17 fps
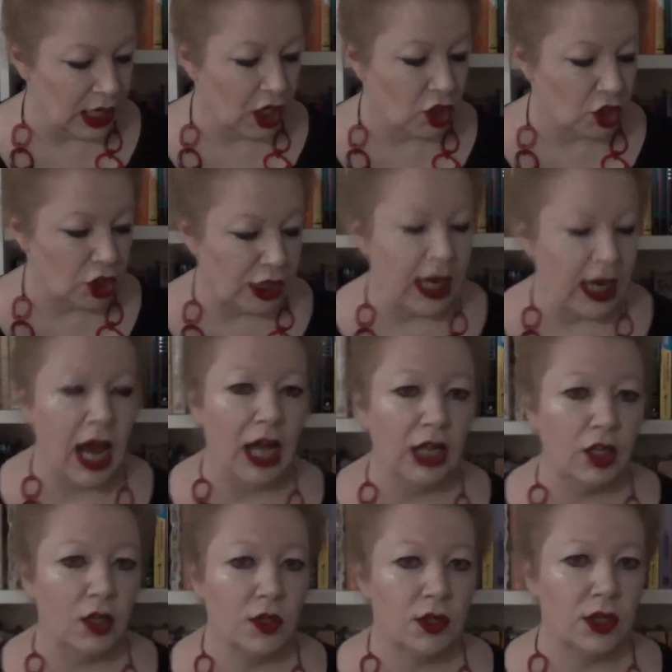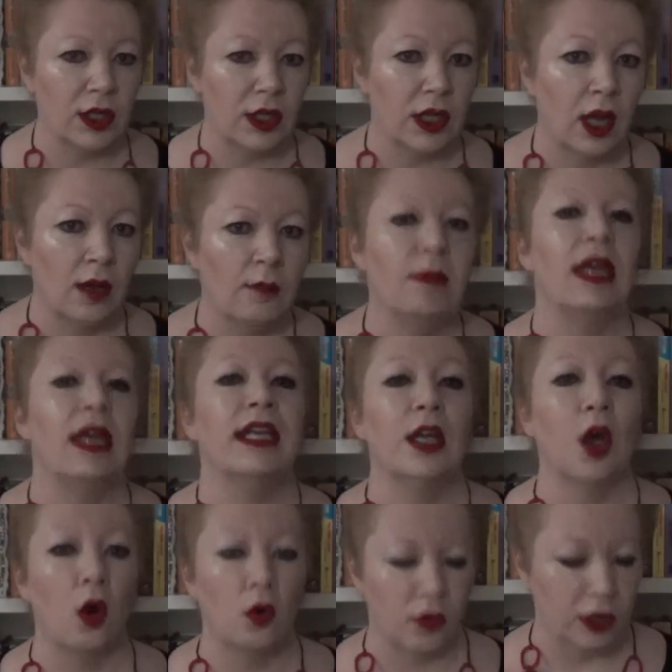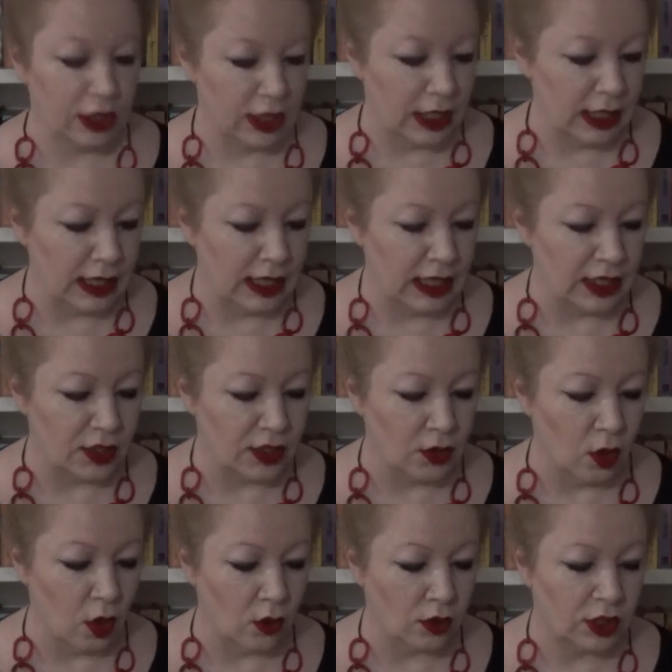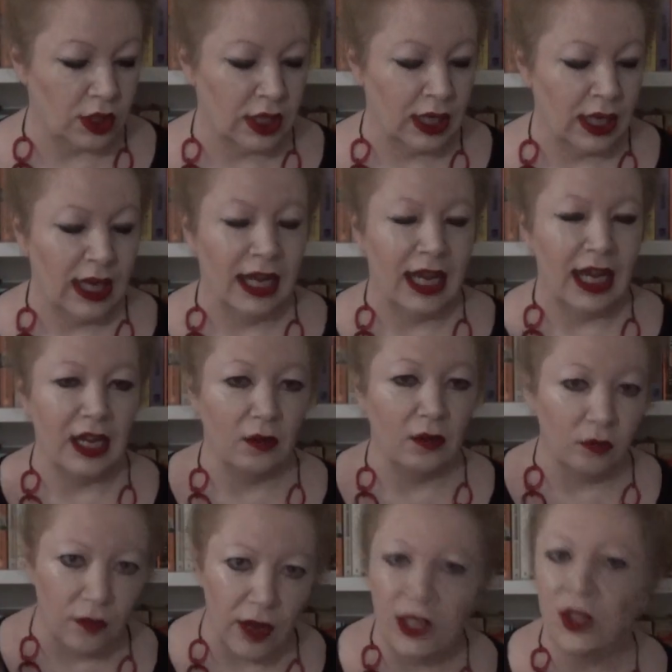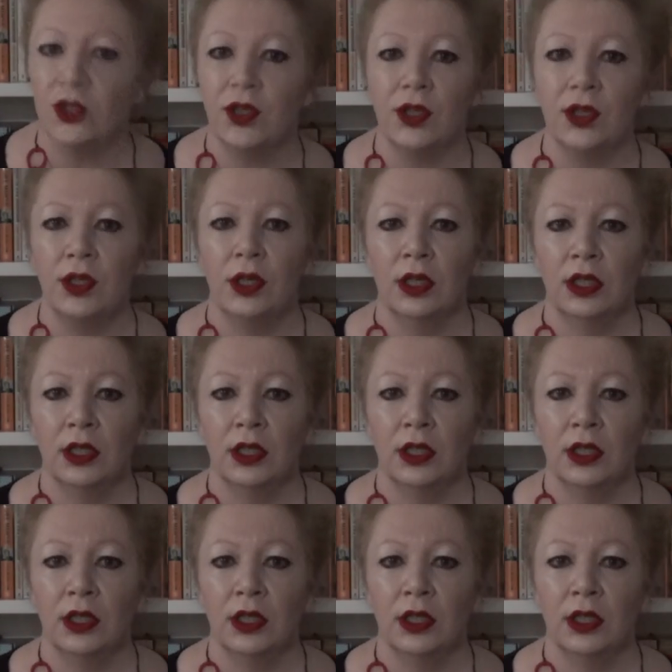She argues that mediocrity is not invested